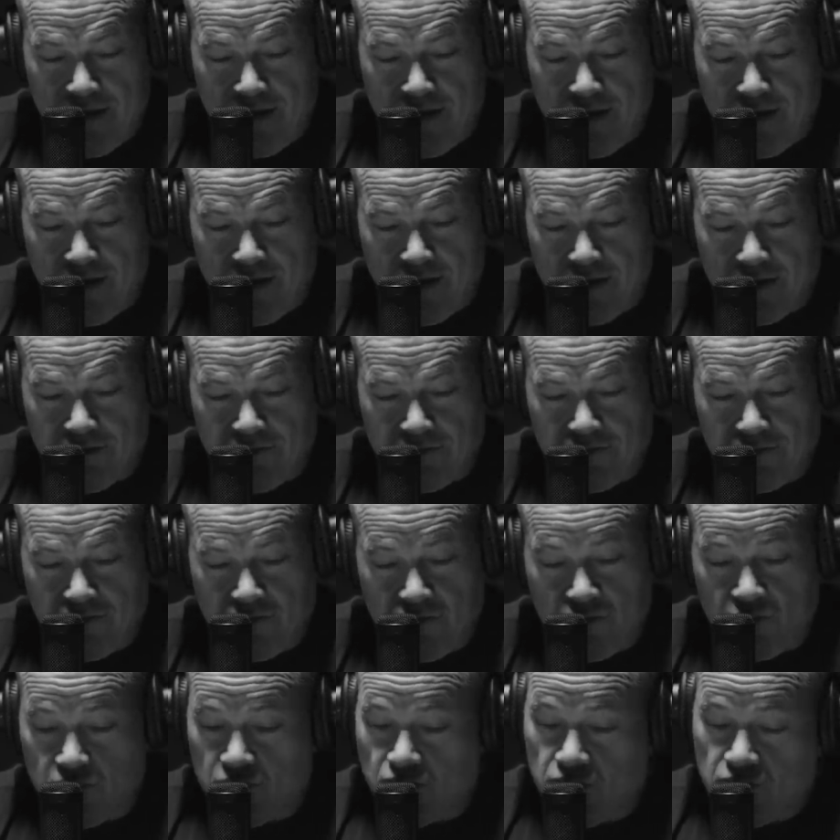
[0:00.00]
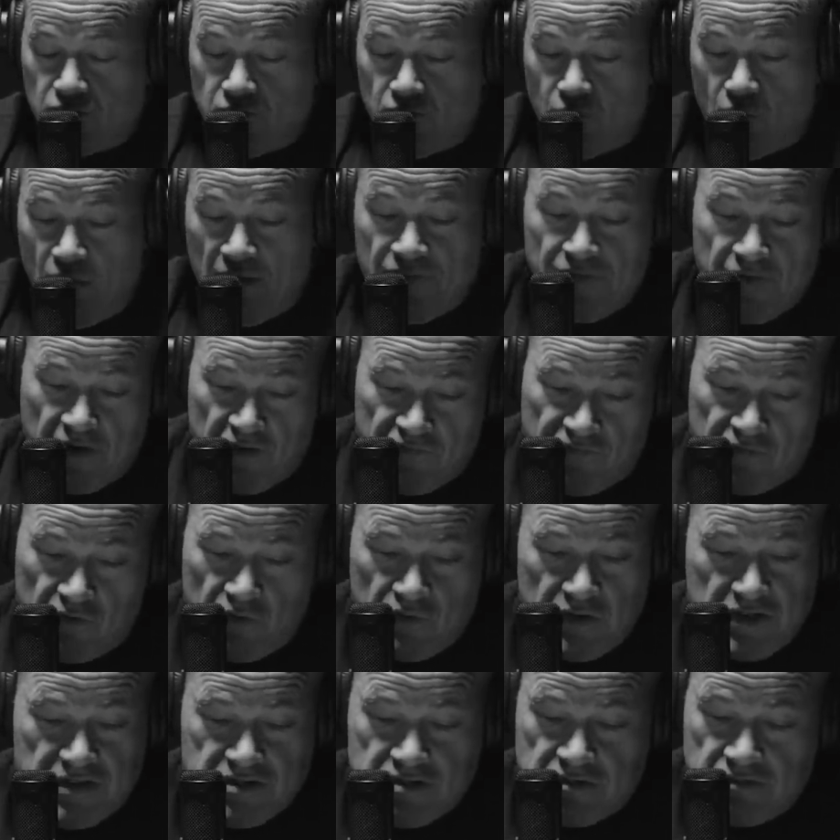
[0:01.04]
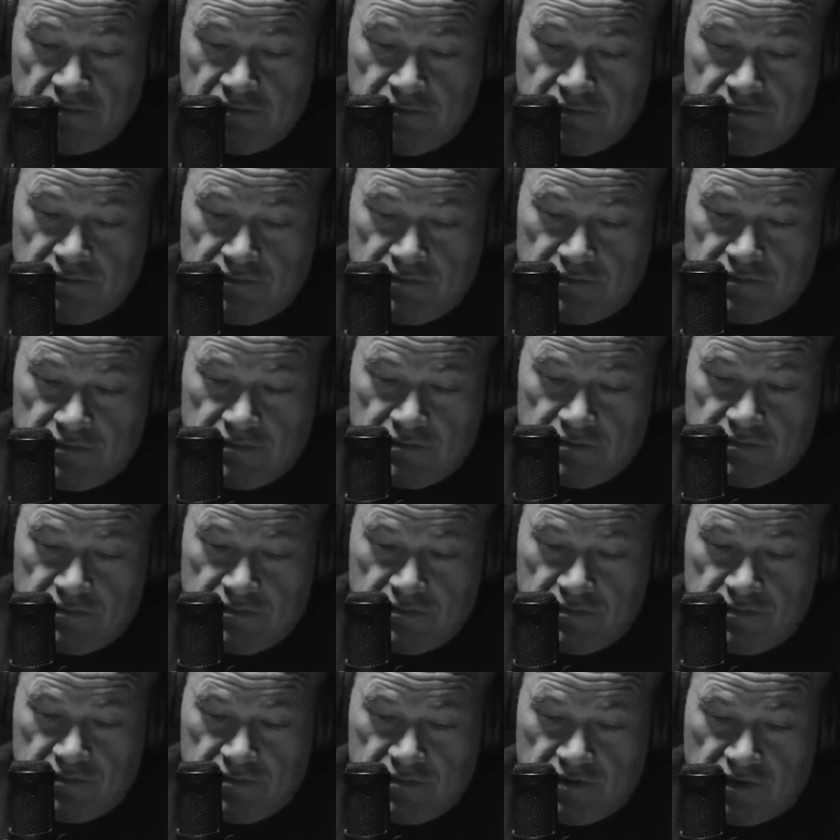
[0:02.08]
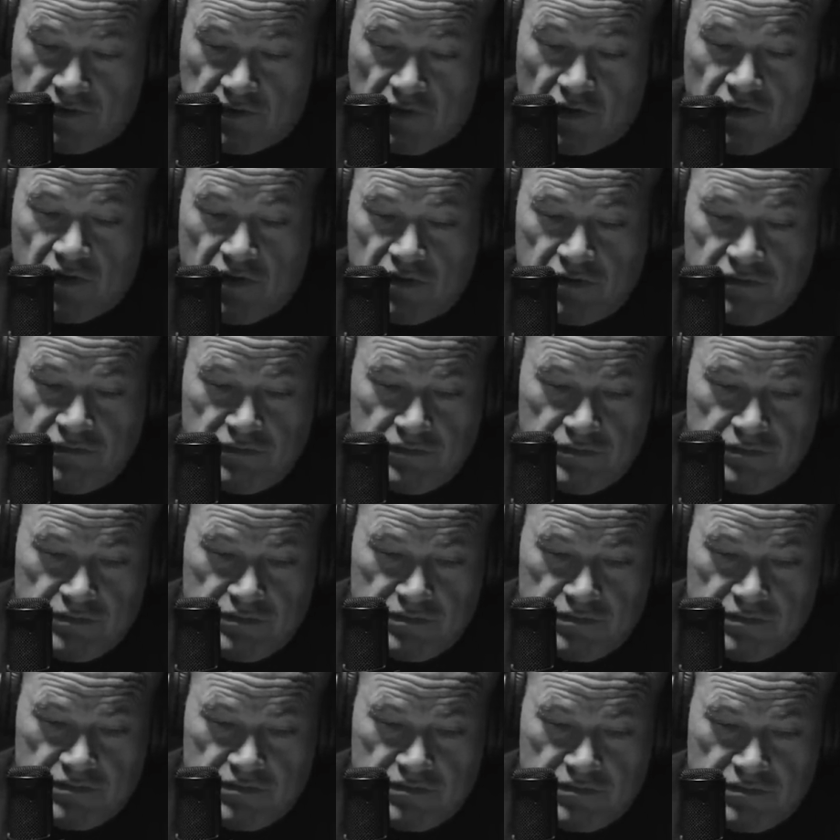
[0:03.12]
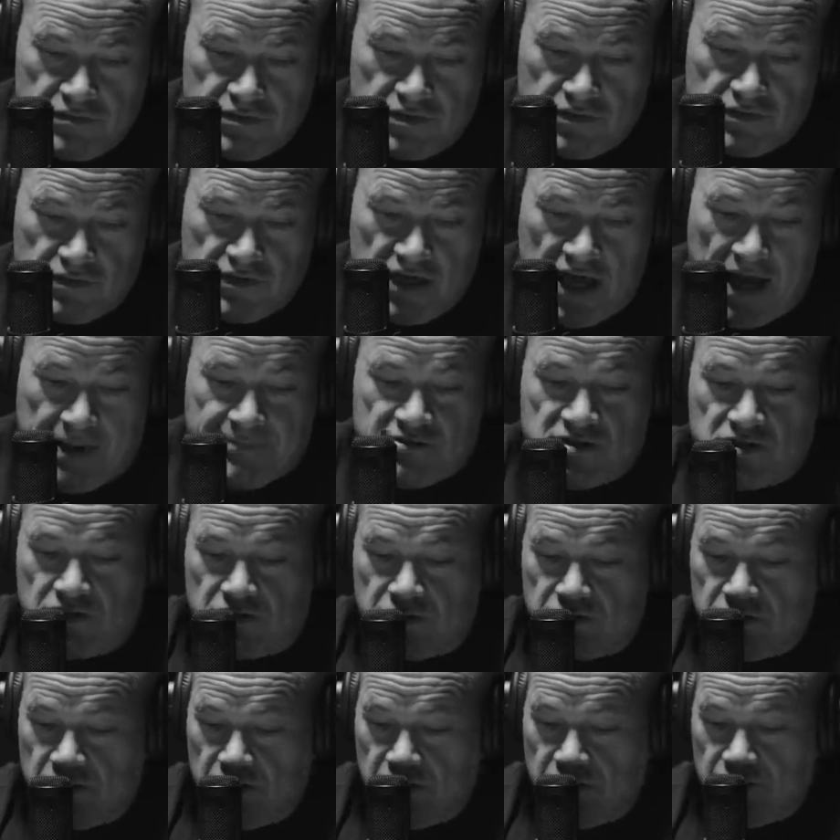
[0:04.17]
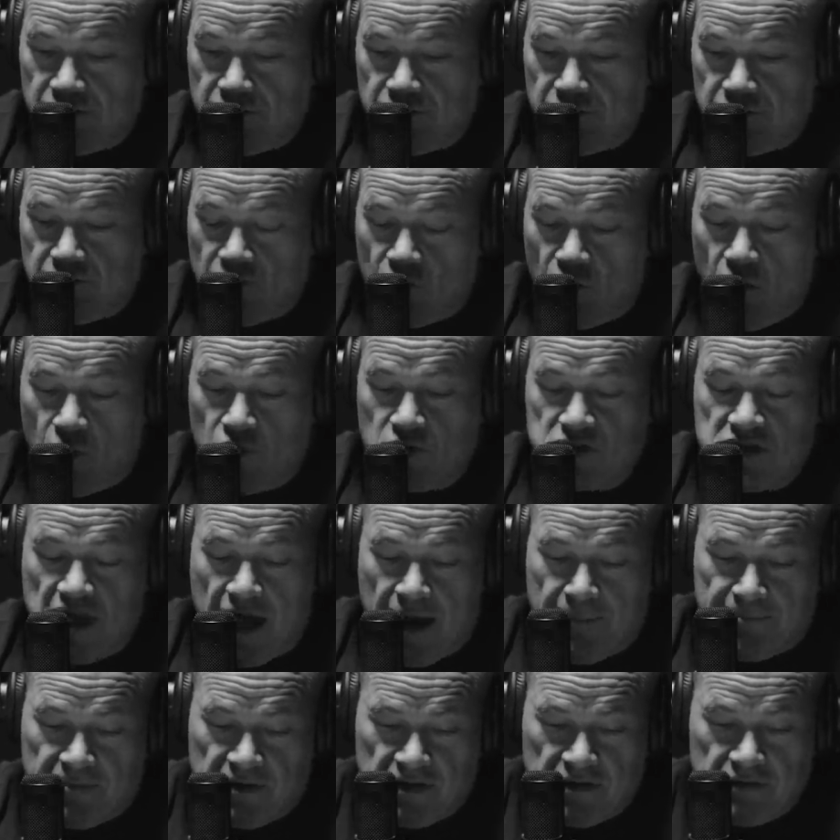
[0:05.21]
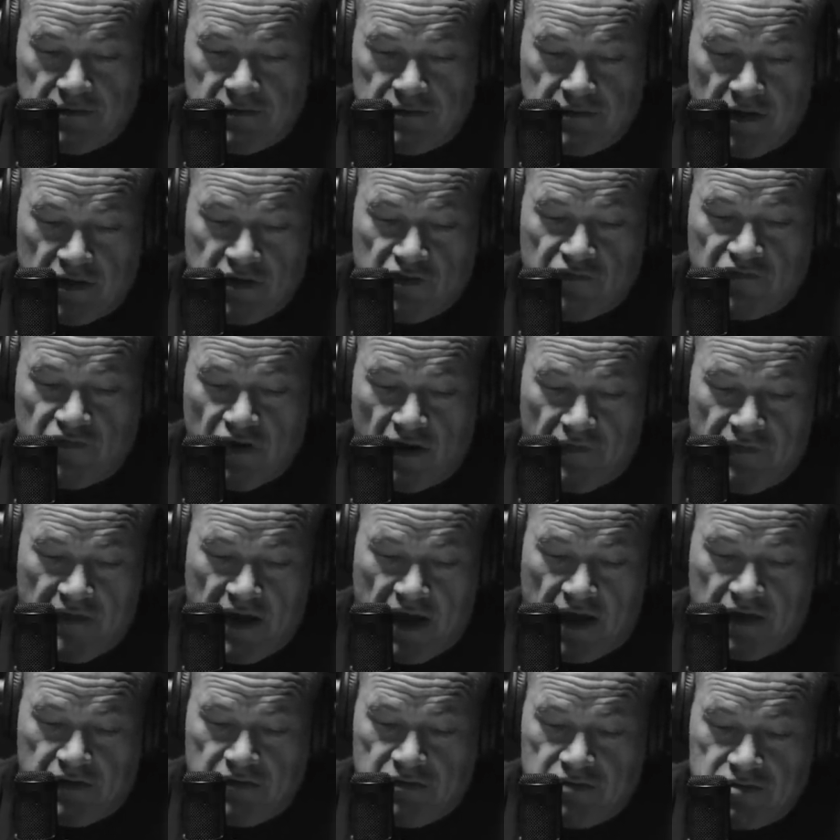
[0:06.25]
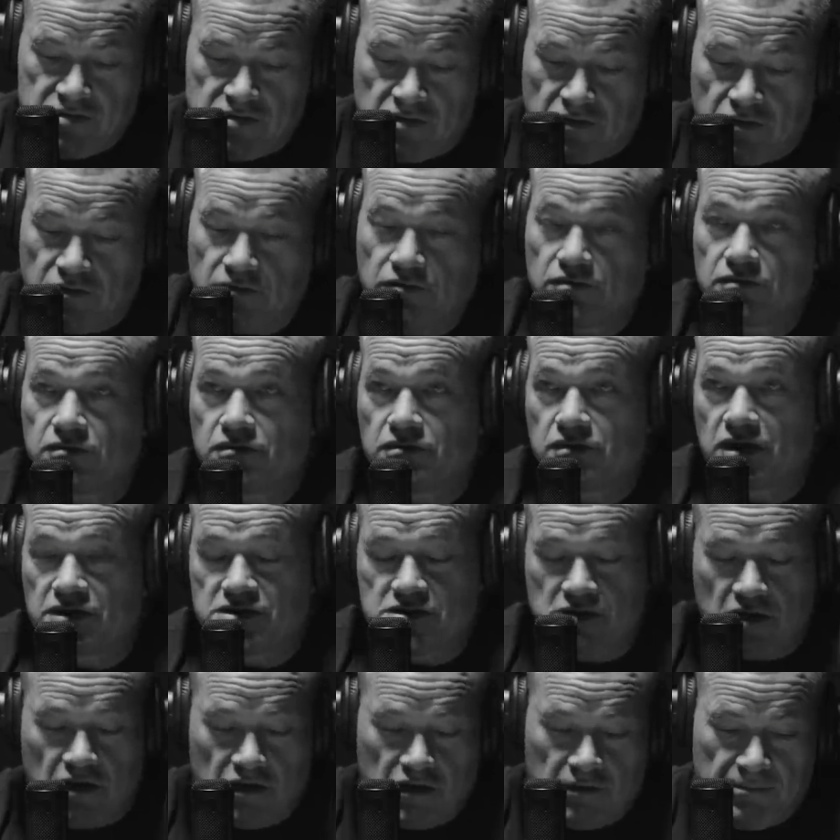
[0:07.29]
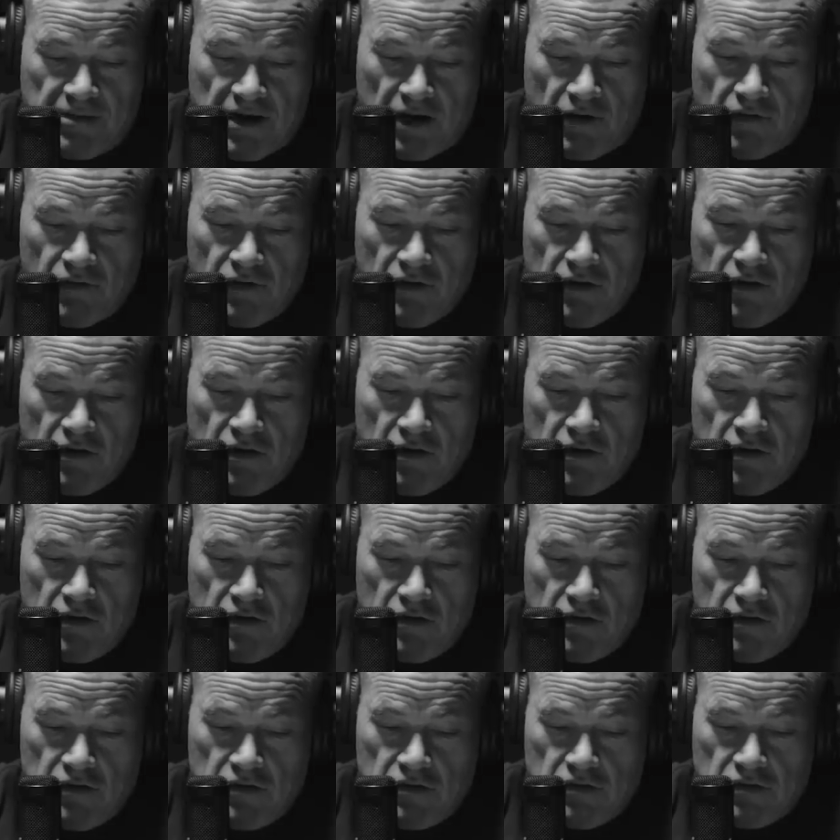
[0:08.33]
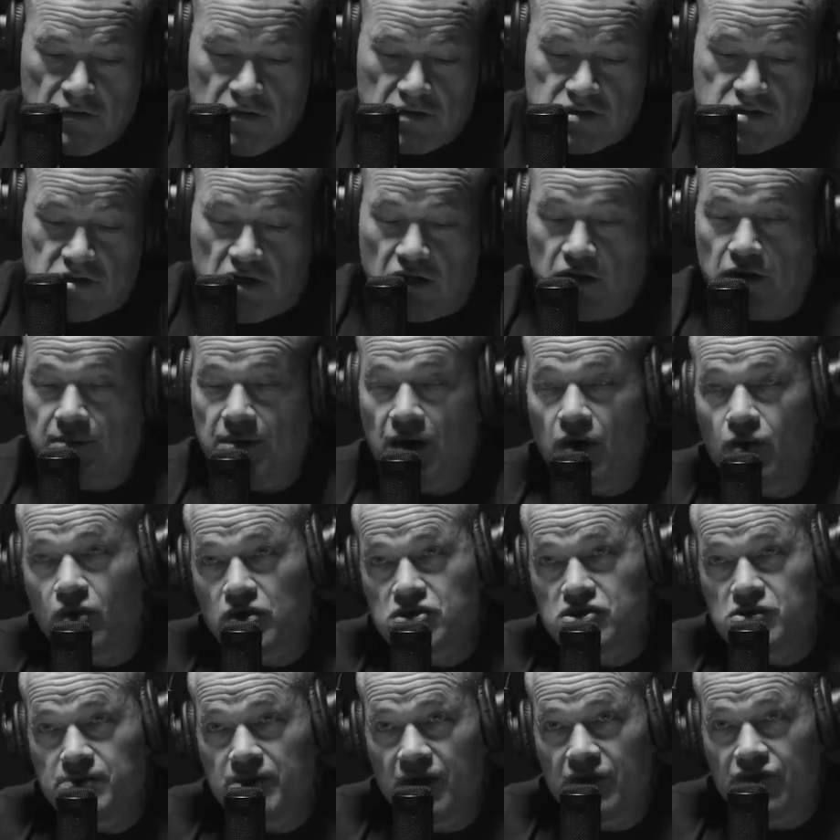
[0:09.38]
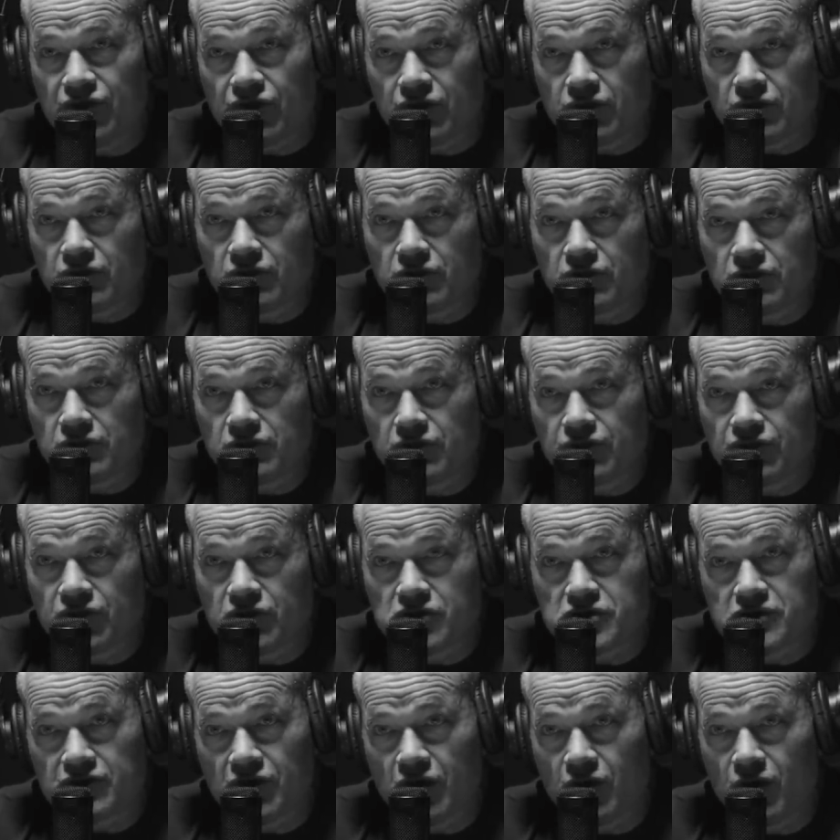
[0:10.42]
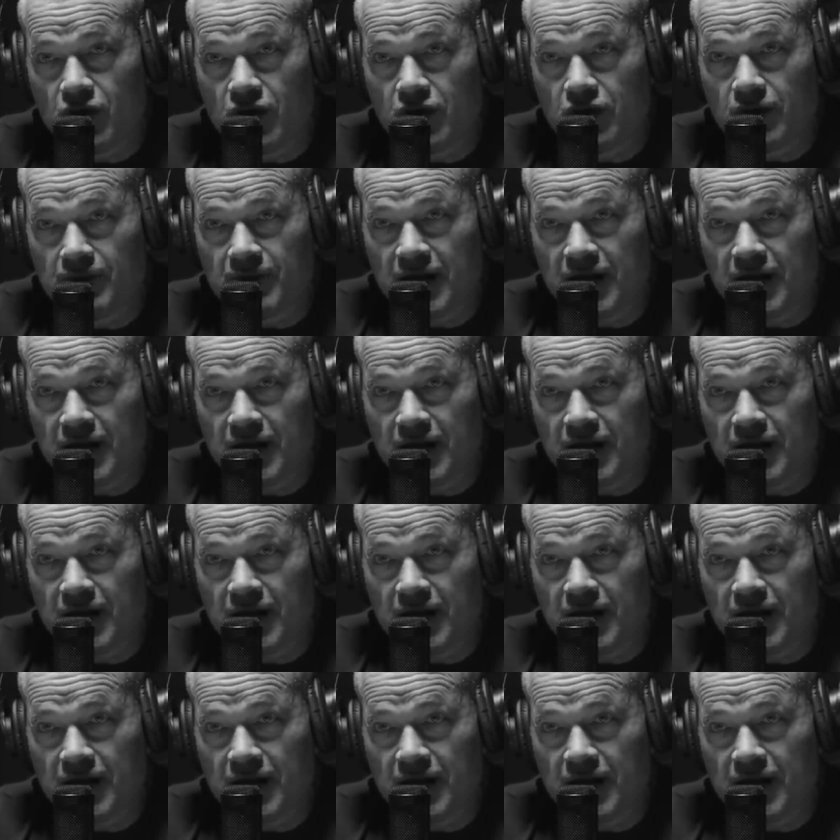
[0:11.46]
and you went there for a reason to learn, to capture what was happening, and you've done that. So let's talk about let's talk about what you've been through first of all, welcome